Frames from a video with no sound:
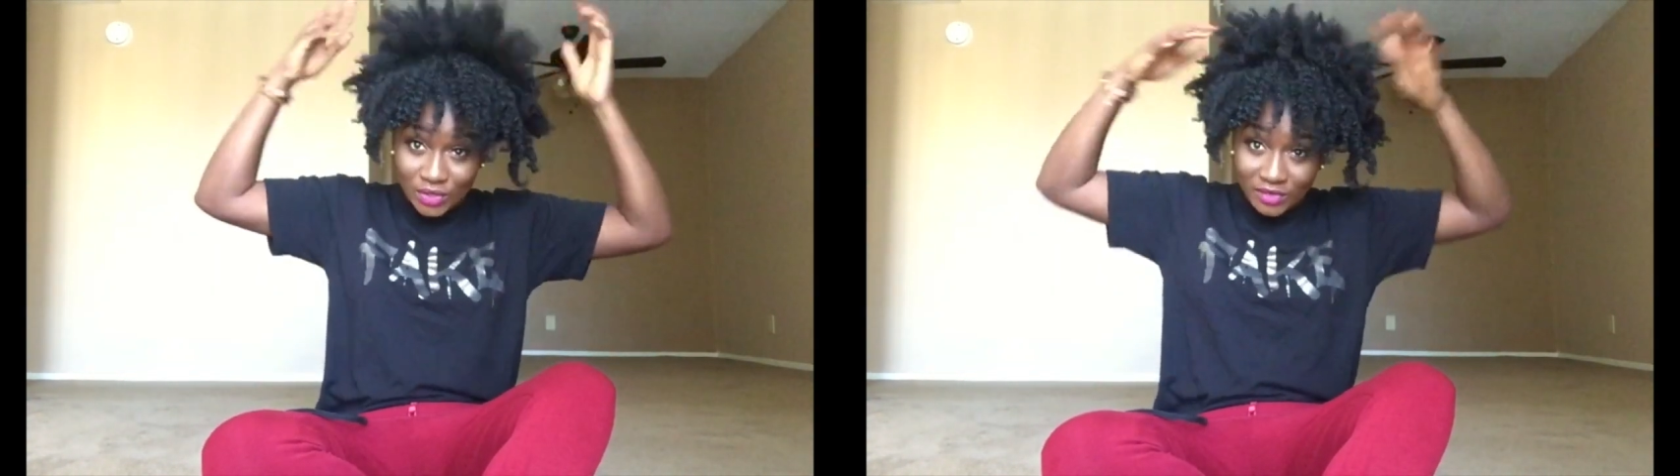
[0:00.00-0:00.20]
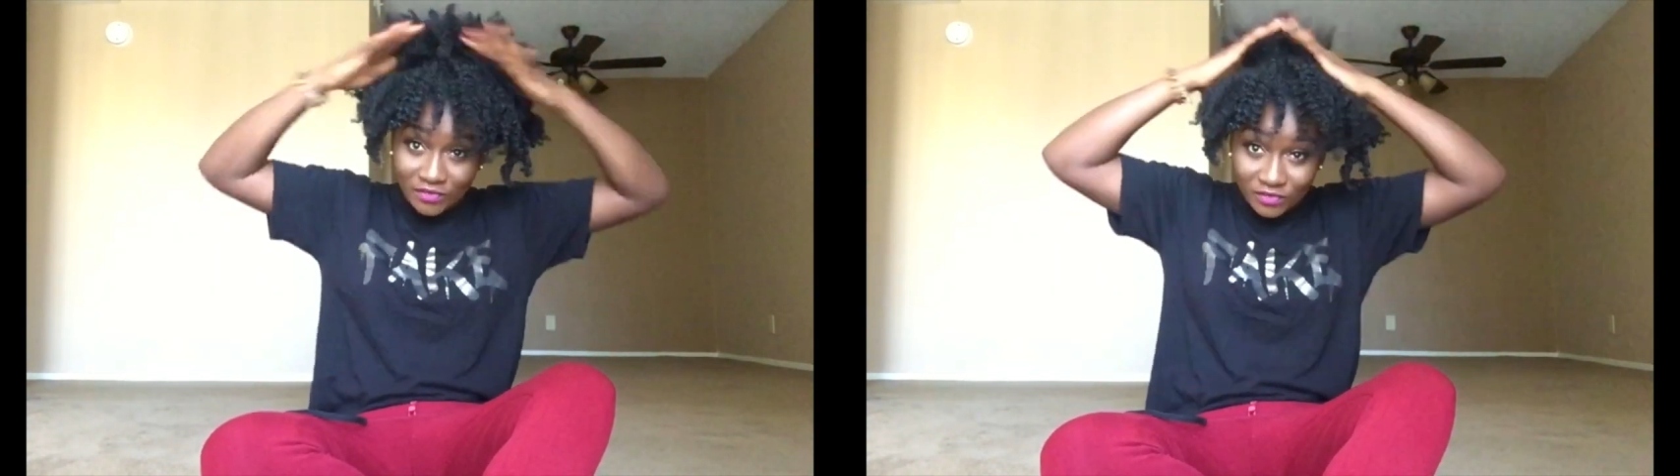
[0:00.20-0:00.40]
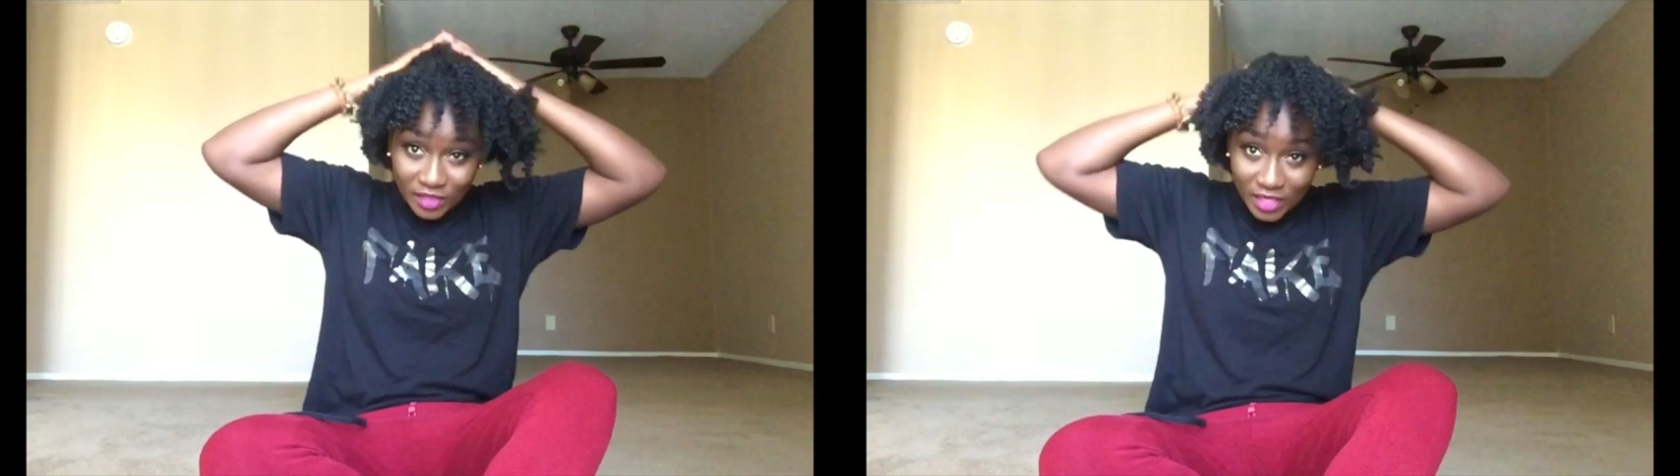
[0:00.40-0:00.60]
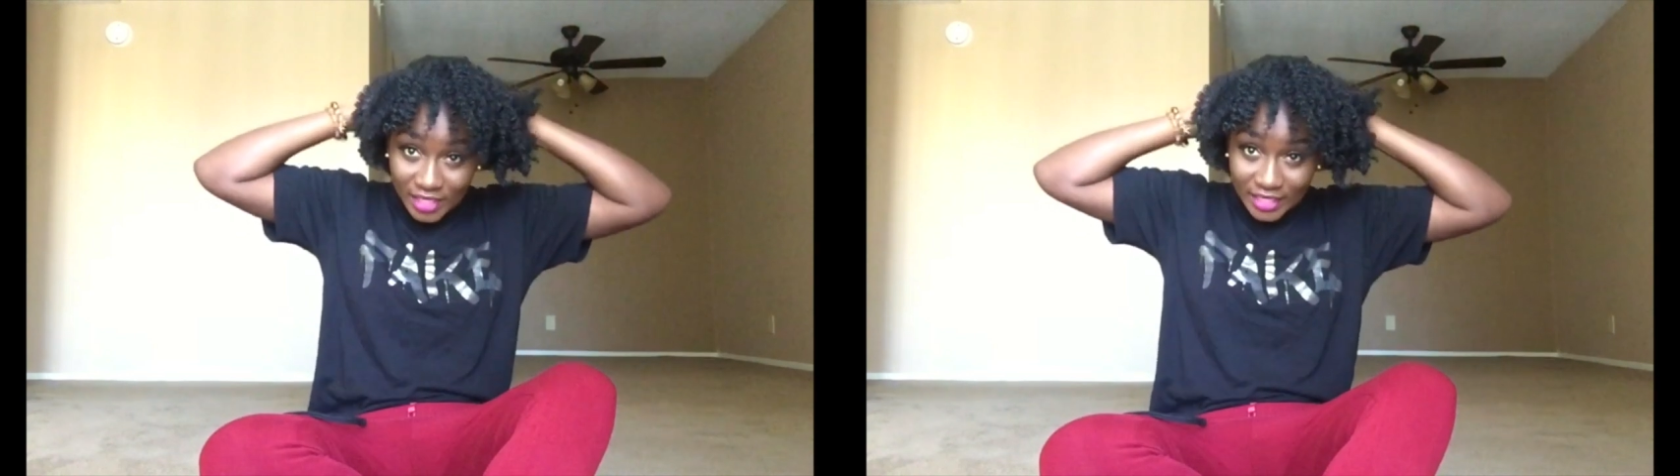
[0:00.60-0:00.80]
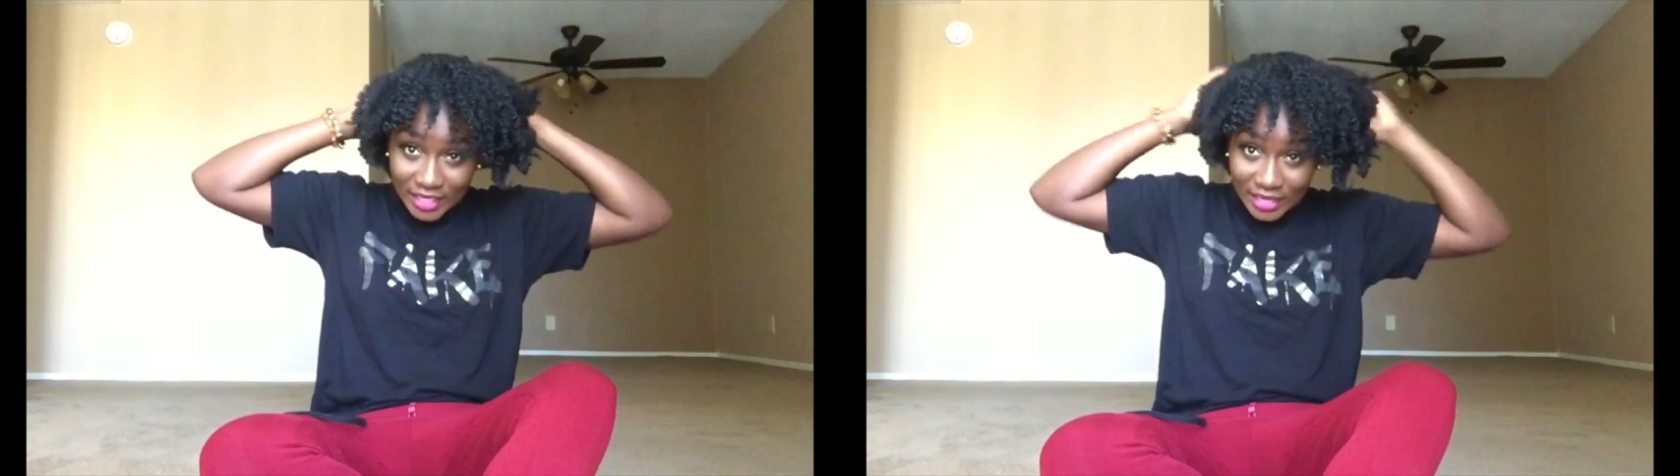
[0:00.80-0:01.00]
the front
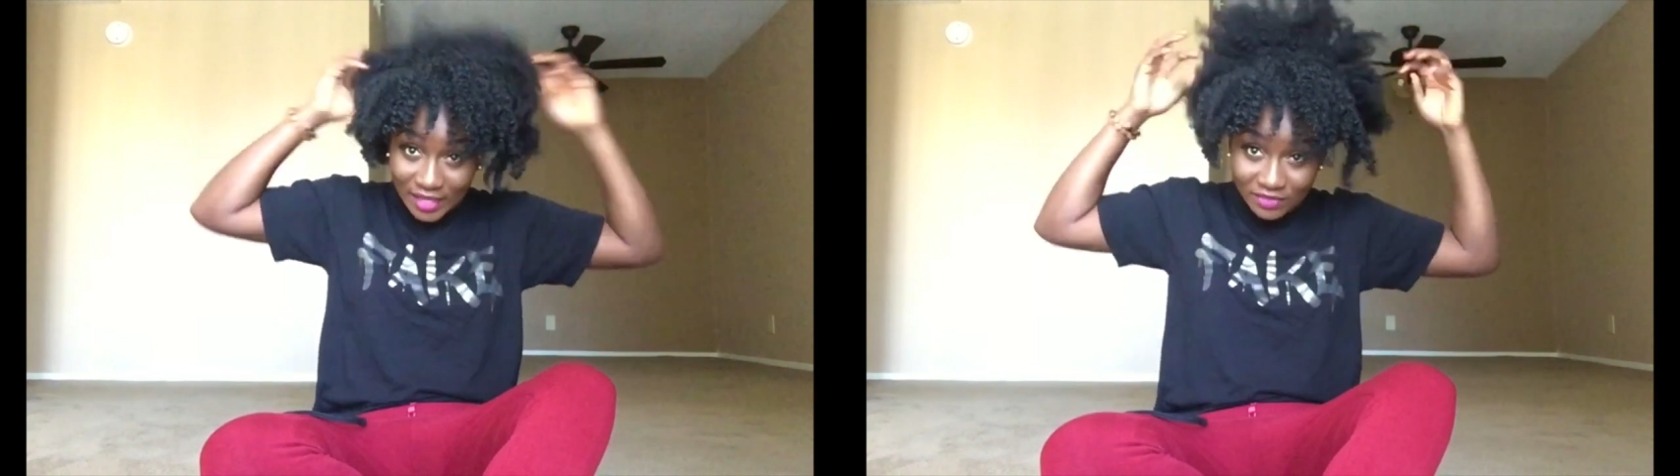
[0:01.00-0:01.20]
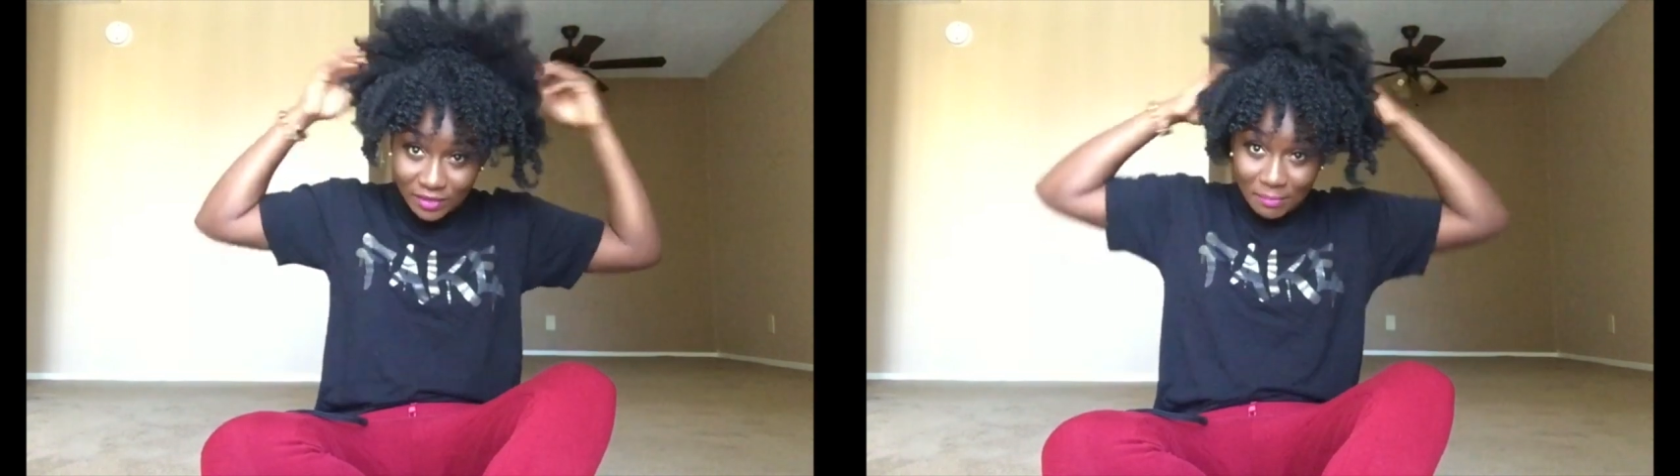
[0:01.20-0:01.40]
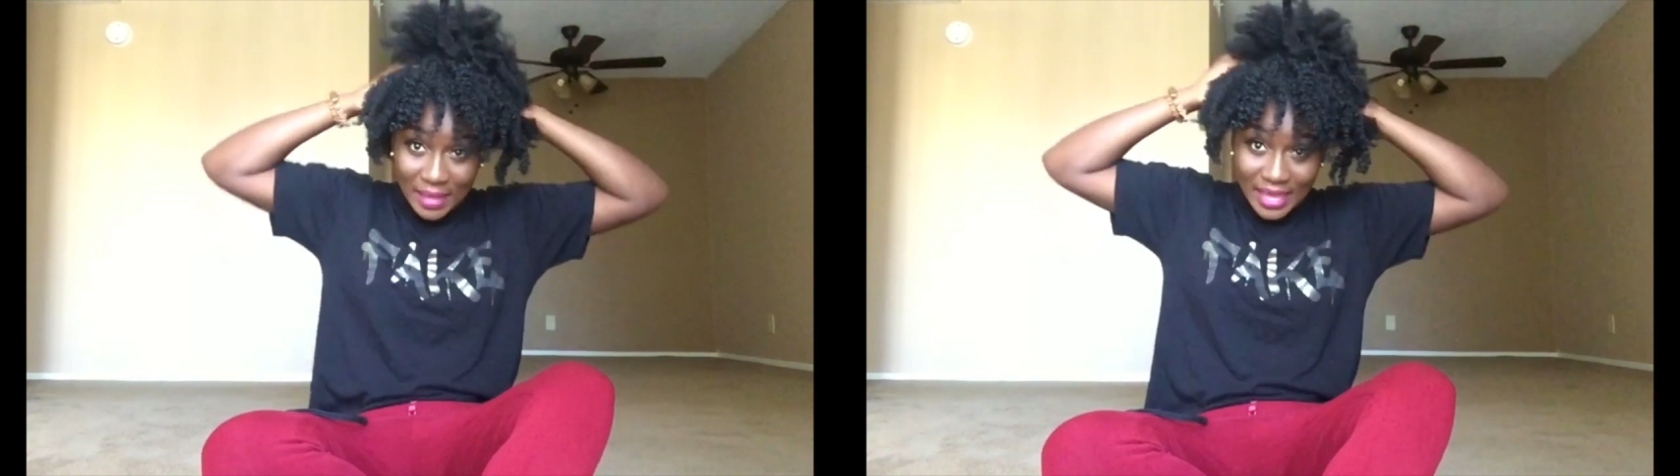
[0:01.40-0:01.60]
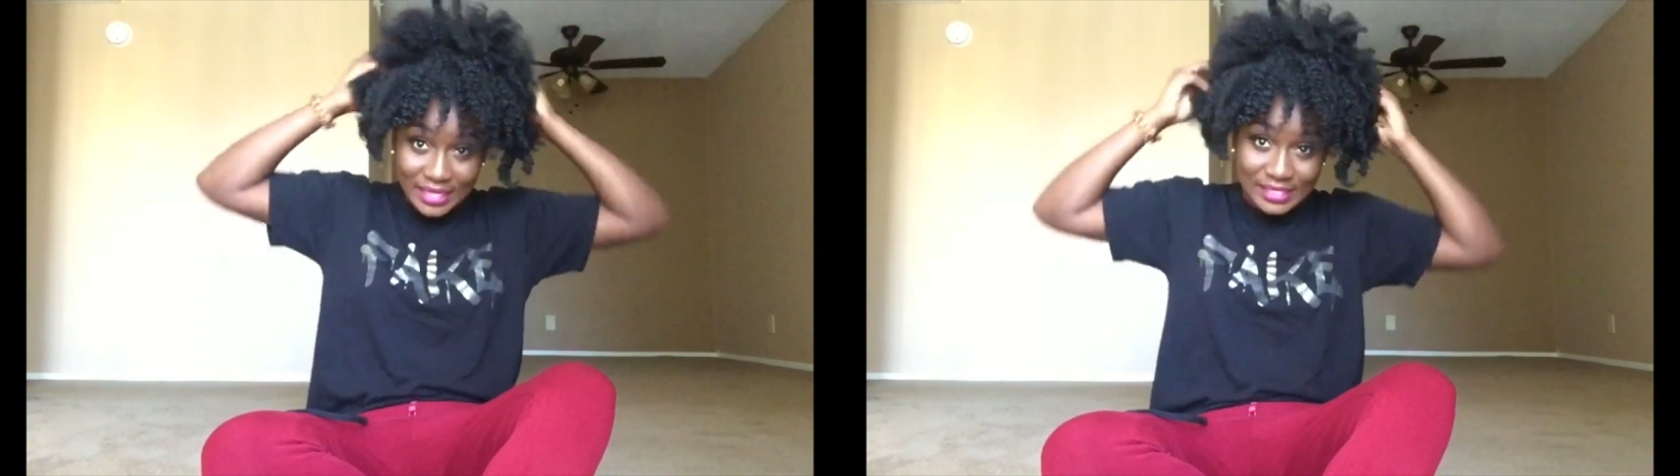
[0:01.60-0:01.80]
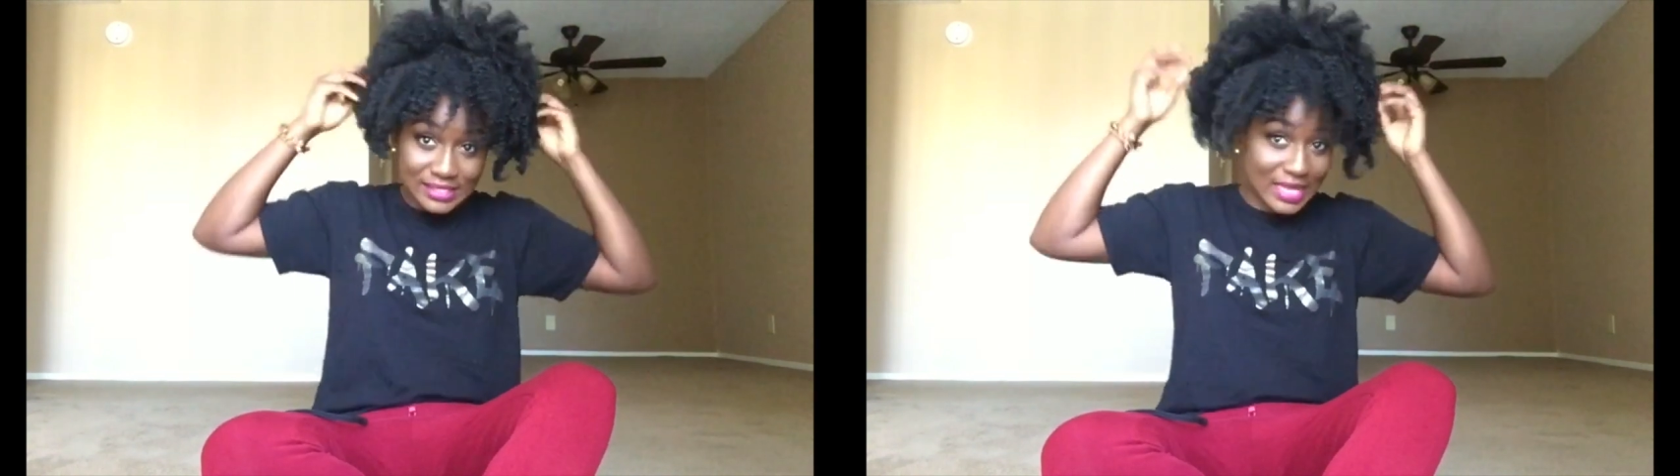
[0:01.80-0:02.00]
and I left the back because